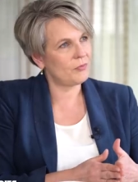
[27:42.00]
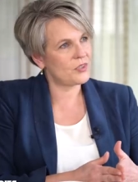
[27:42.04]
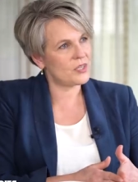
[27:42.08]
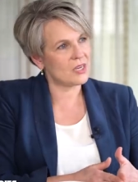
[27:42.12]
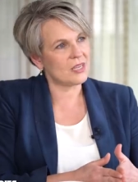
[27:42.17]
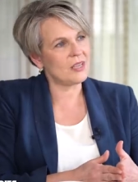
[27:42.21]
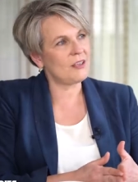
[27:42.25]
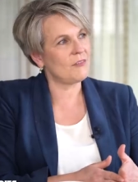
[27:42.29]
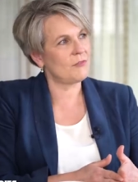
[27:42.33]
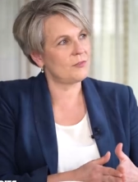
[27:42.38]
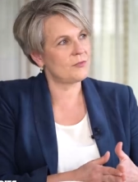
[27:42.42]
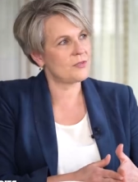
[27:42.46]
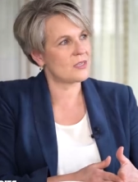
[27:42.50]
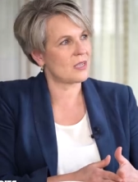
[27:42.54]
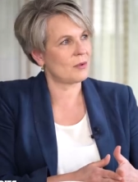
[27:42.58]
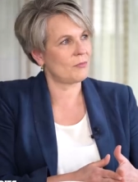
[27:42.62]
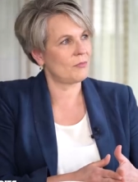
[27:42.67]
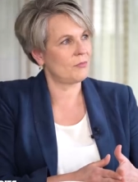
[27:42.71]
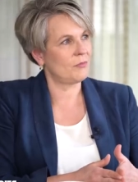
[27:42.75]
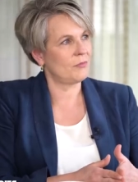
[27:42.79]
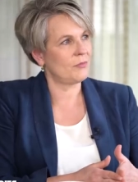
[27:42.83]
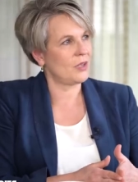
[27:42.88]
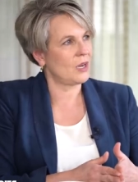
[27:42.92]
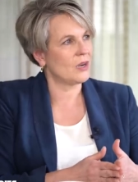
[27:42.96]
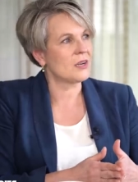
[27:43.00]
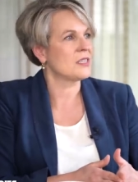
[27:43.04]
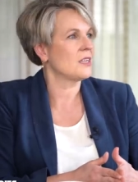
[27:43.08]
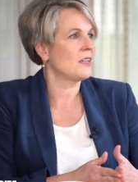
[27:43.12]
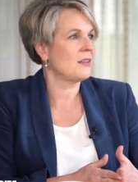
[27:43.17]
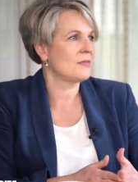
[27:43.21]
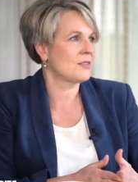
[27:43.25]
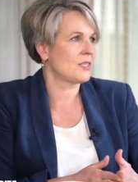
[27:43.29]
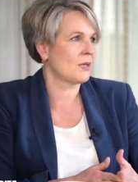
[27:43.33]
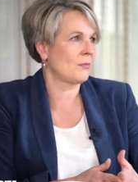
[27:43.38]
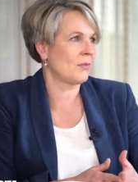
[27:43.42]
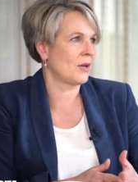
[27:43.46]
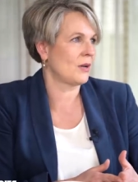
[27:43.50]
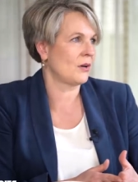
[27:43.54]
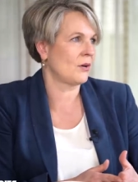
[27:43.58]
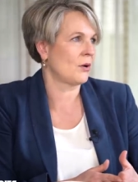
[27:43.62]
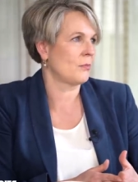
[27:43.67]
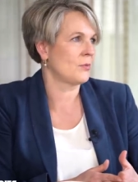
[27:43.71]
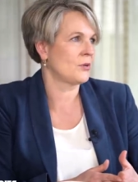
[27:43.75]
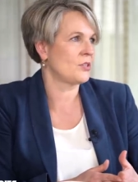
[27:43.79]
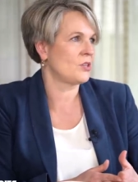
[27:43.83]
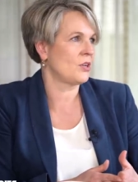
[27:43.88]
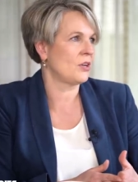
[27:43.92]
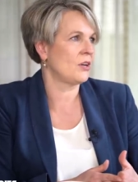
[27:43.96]
to give some, you know, to give someone an
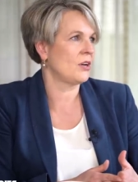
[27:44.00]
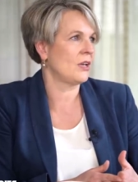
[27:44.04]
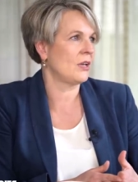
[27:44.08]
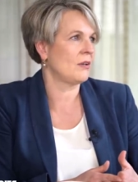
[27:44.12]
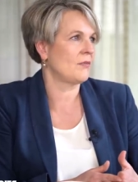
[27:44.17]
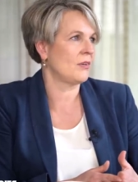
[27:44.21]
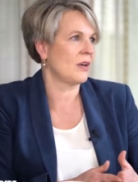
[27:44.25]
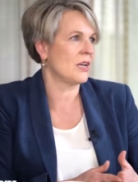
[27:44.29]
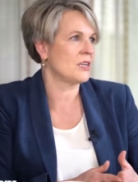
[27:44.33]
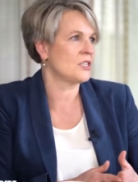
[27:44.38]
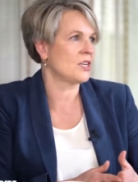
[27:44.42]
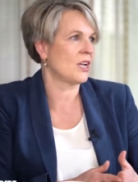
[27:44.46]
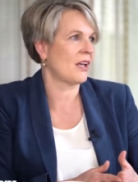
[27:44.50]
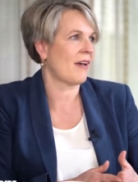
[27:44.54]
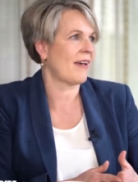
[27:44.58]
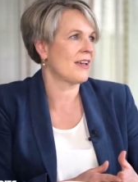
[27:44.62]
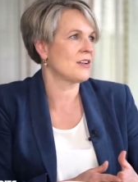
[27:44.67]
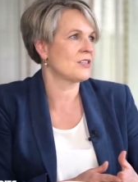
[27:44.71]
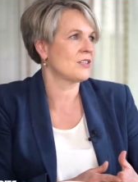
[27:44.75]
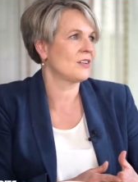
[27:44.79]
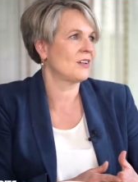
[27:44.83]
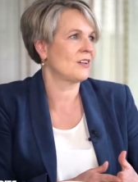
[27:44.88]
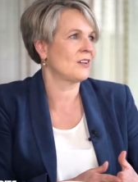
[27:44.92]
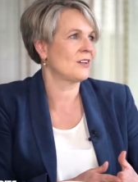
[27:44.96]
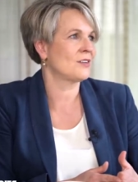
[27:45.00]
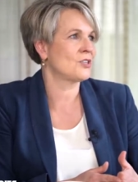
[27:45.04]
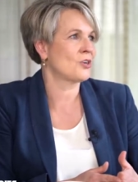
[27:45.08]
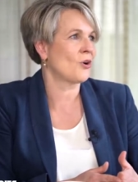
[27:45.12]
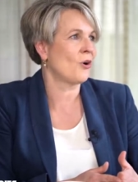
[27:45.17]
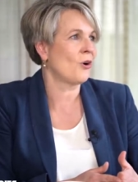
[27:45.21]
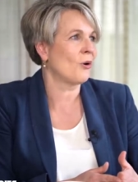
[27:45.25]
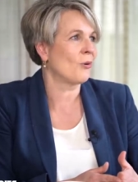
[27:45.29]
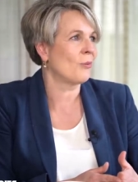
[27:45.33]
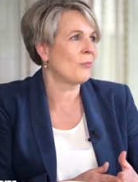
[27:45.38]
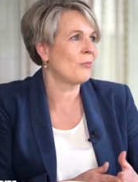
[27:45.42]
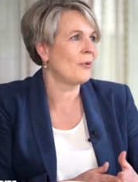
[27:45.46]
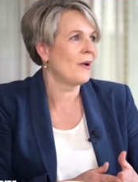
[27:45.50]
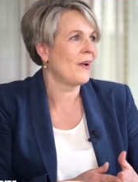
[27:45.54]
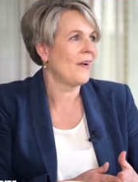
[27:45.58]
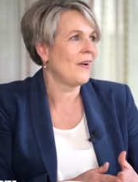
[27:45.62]
opportunity of an education and a job.